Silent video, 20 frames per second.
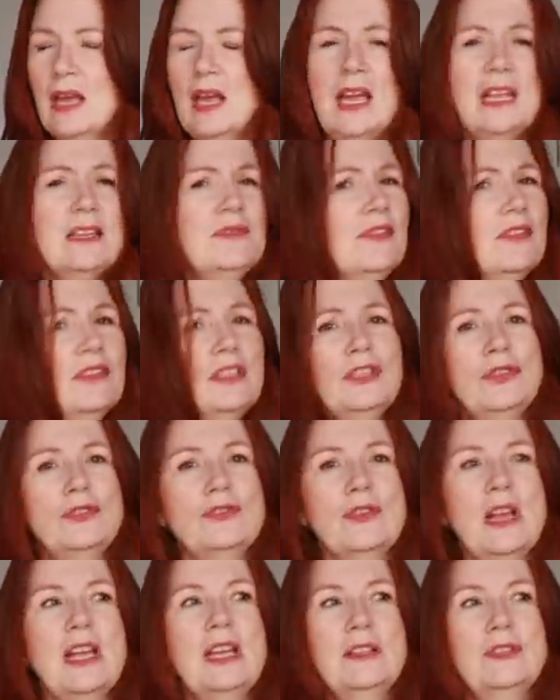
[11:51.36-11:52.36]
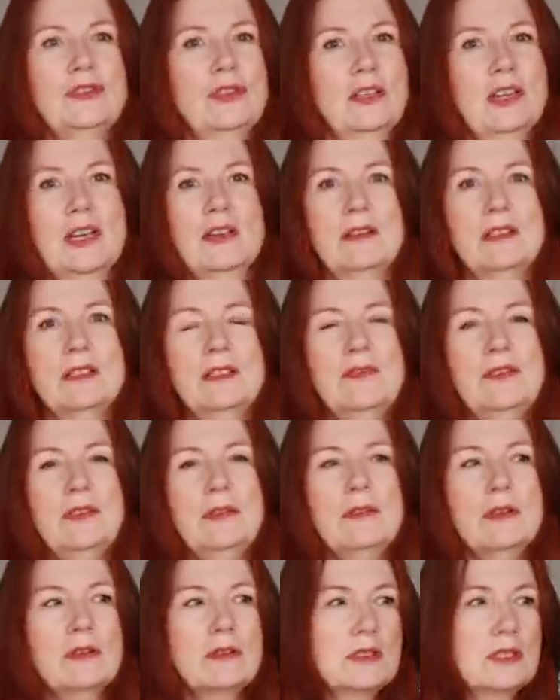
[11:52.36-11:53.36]
It's very strange, you know, because if
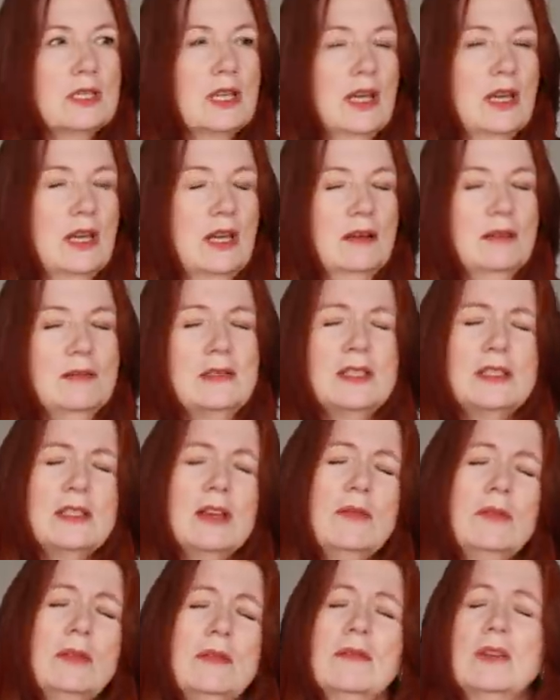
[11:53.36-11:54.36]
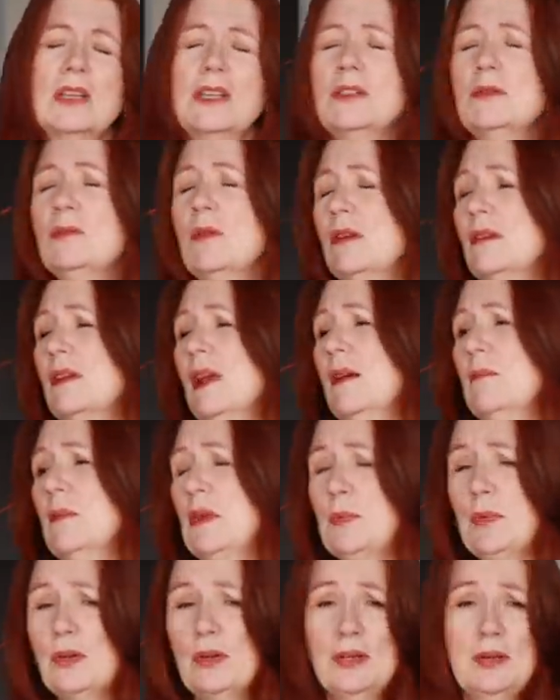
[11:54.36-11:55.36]
you looked at her, it's so annoying, she won't let me
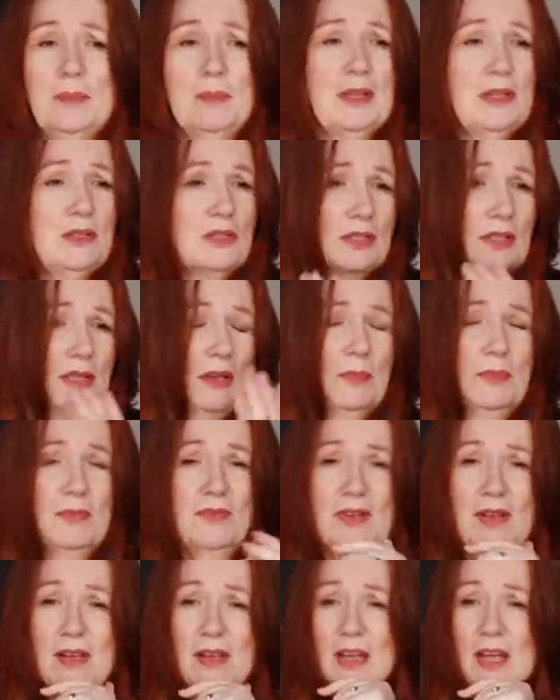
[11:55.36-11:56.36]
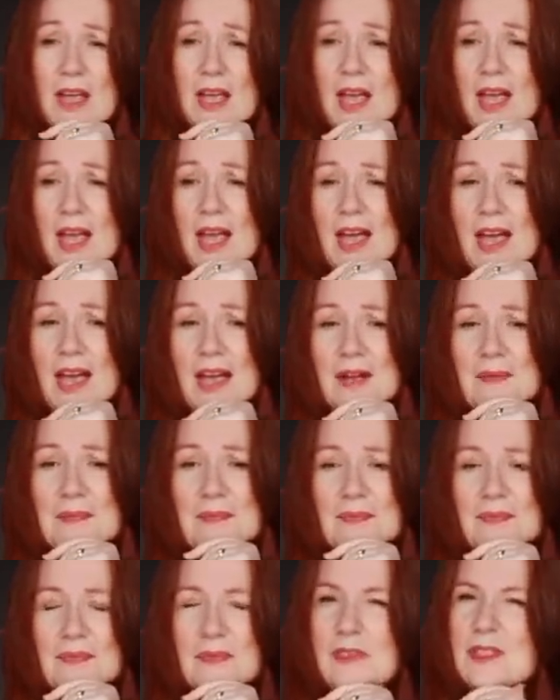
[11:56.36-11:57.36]
put any pictures up of her.
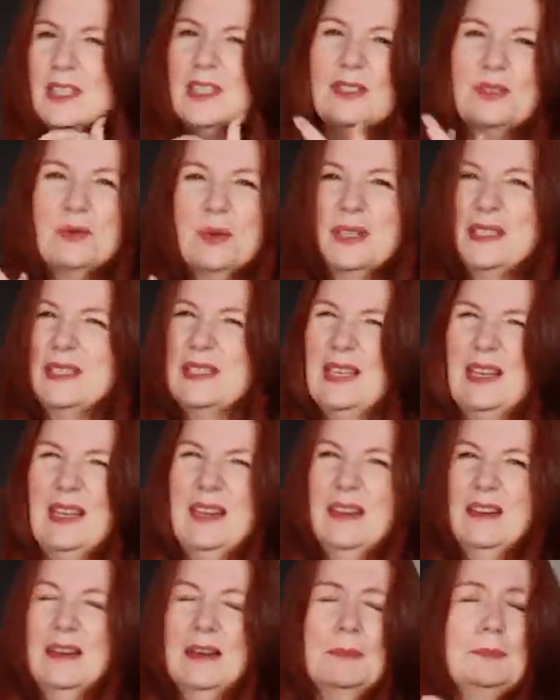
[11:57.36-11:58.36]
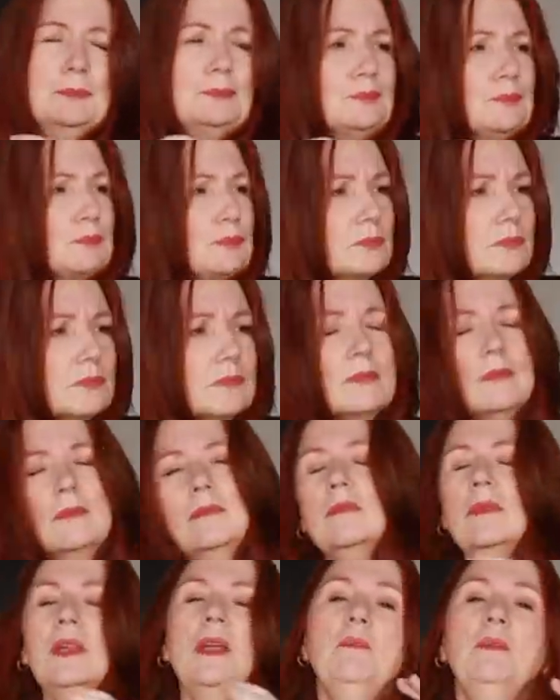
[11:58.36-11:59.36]
Um, she's twenty, you know.
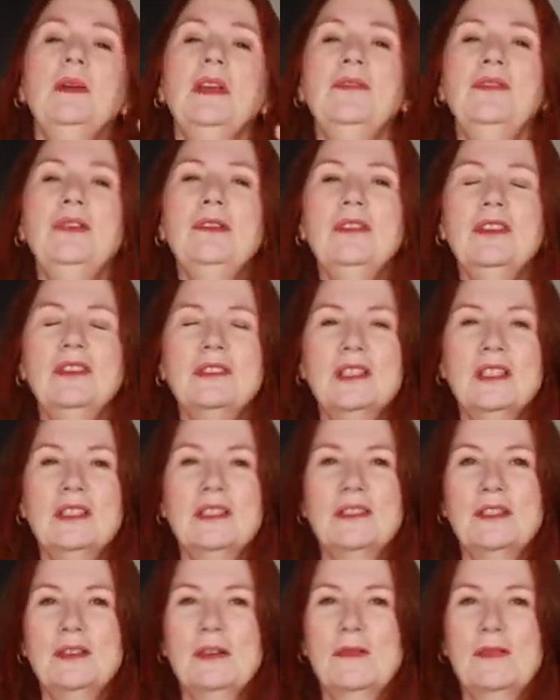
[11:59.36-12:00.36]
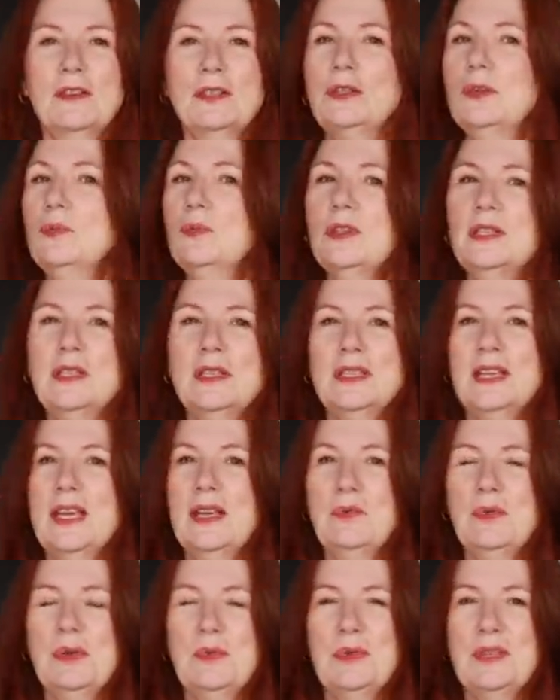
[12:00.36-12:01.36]
But if you looked at the two of us, you wouldn't
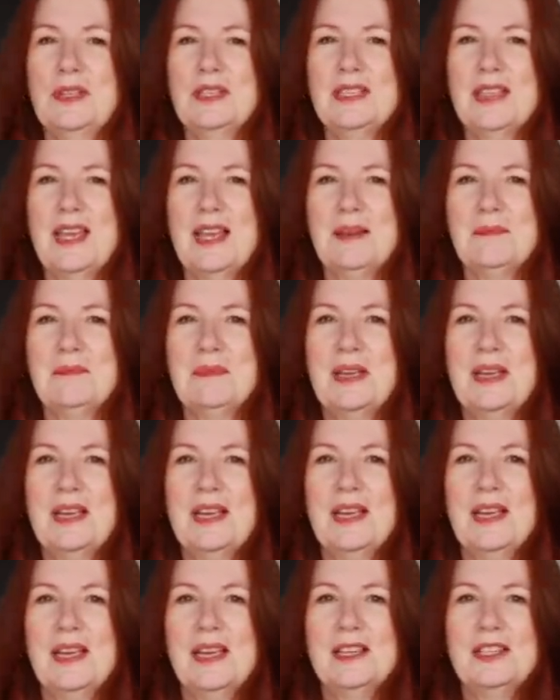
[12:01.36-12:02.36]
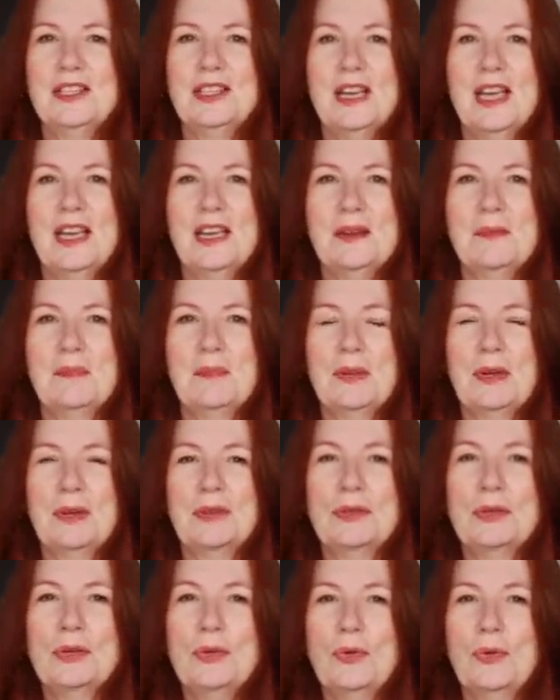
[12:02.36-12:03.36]
say we were the same shape
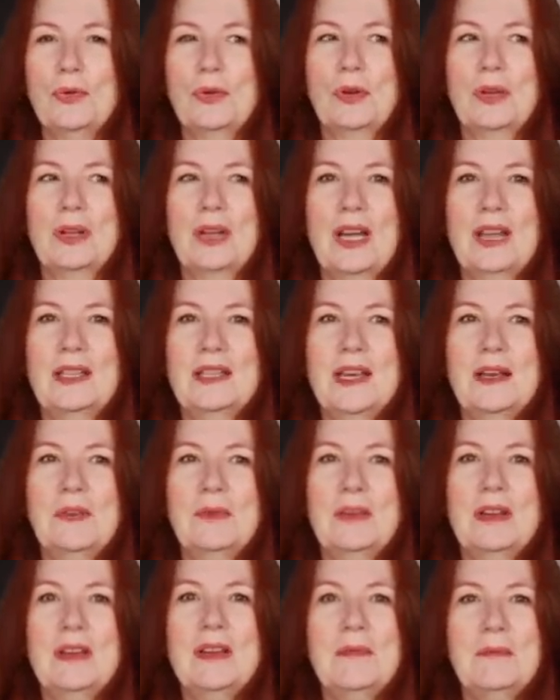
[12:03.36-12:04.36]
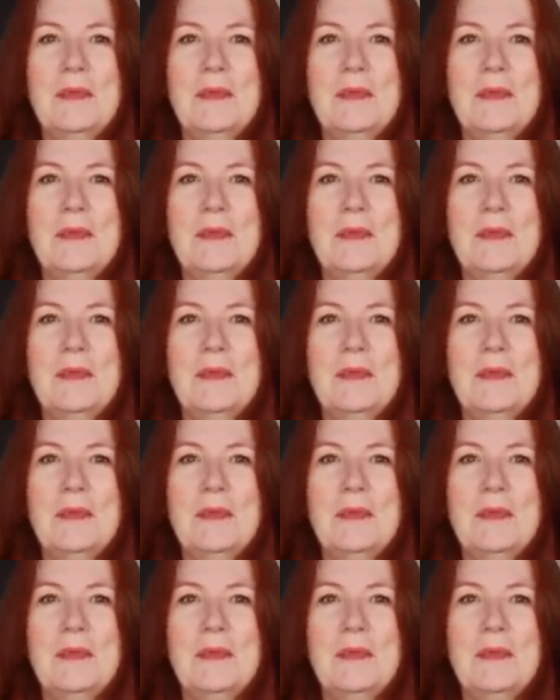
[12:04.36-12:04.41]
at all. And yet when I